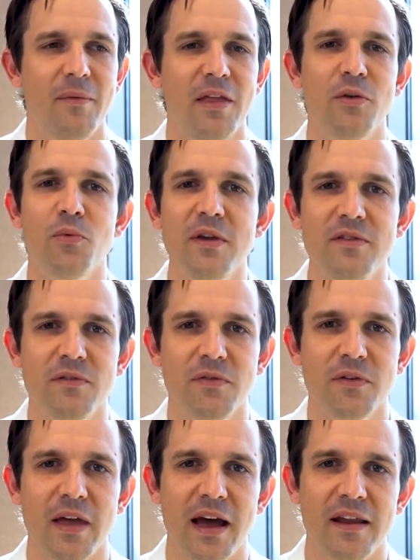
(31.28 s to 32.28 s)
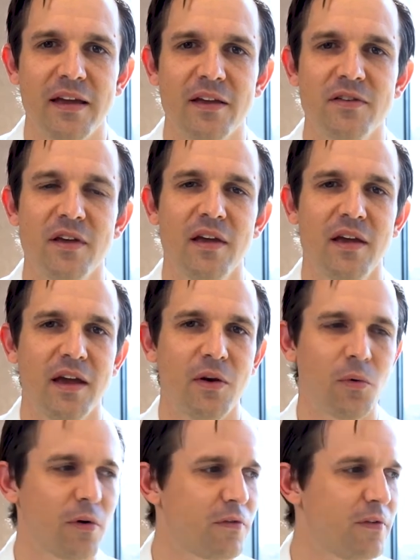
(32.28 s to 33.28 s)
the reason for that is in
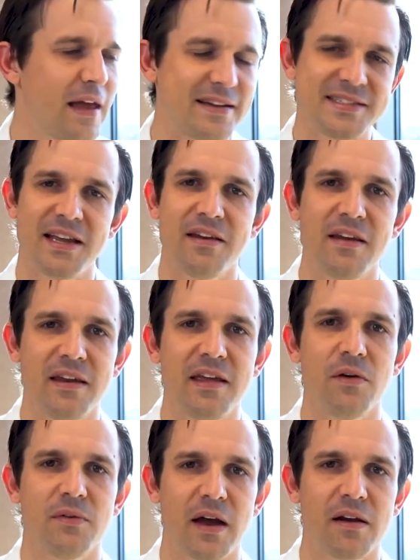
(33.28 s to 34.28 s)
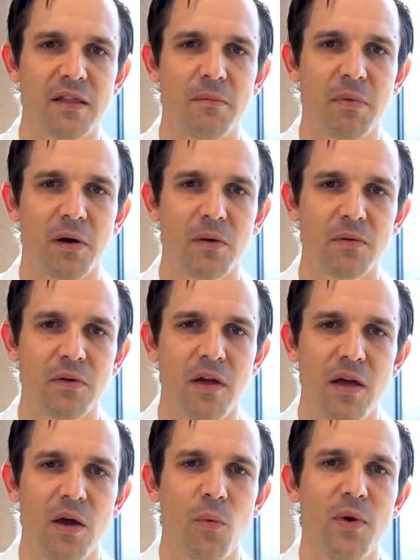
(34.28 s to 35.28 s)
order for that tendon to heal down to the bone,
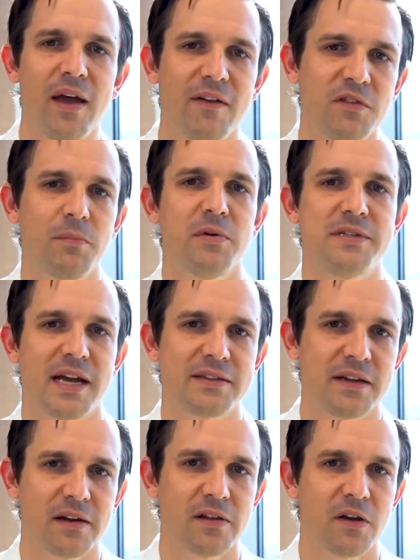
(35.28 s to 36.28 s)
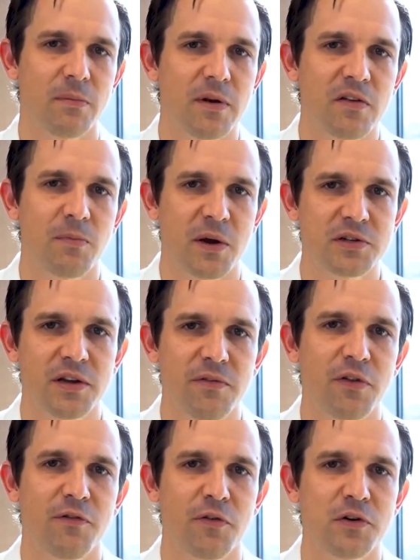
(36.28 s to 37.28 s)
we have to protect it a little bit, especially for
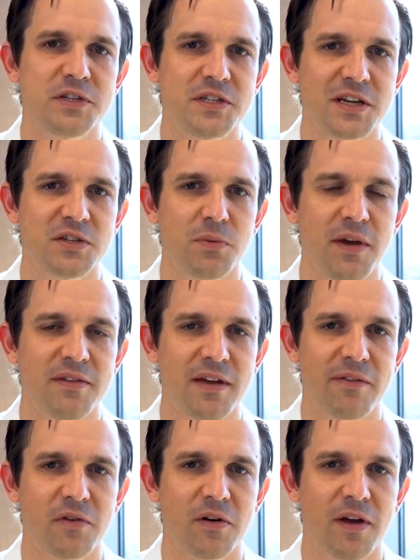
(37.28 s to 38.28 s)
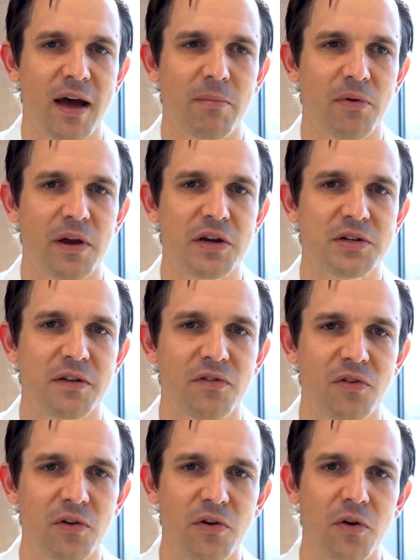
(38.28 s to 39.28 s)
the first 6 weeks after an operation.
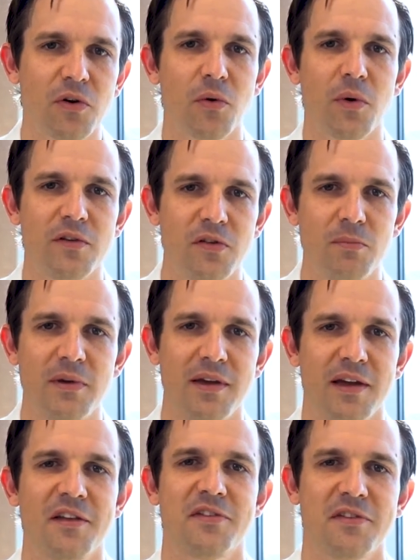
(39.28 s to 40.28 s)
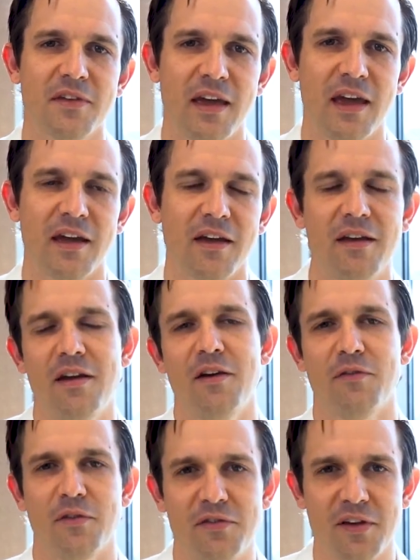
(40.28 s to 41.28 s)
So you're going to be in a sling
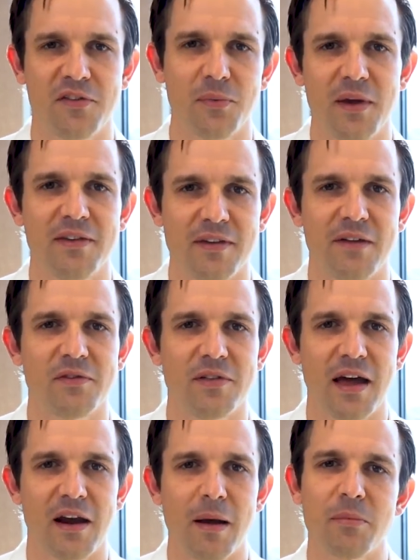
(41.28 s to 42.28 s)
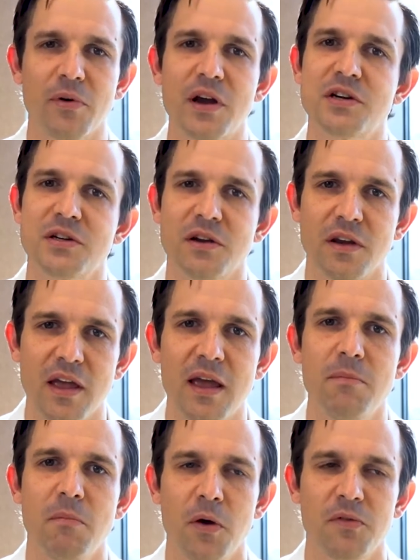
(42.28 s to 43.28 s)
for 6 weeks after that operation
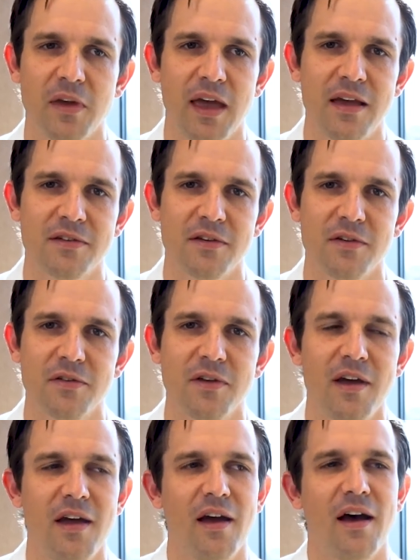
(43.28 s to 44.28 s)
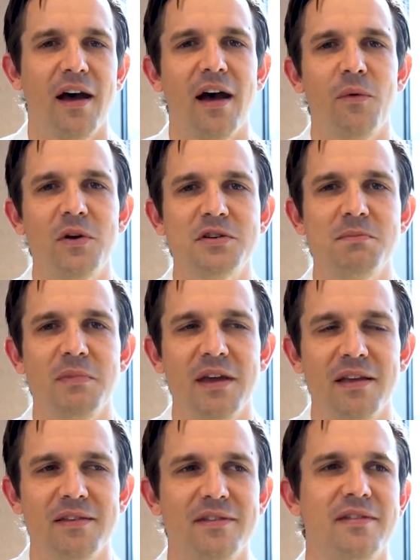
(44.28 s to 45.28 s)
in most cases, which
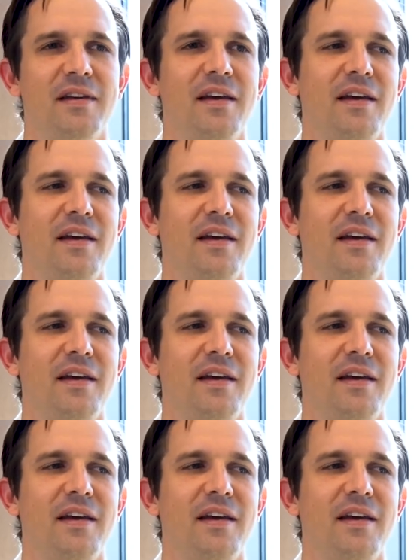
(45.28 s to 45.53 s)
means